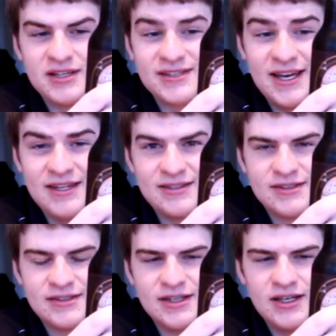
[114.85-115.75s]

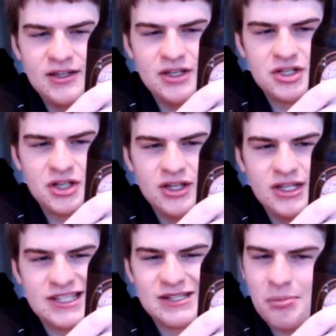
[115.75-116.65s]
scents,
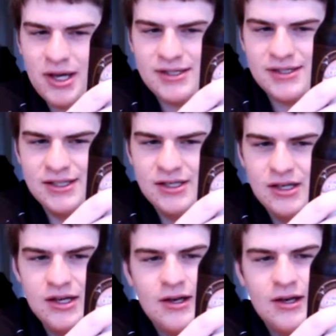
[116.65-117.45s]
initially spicy.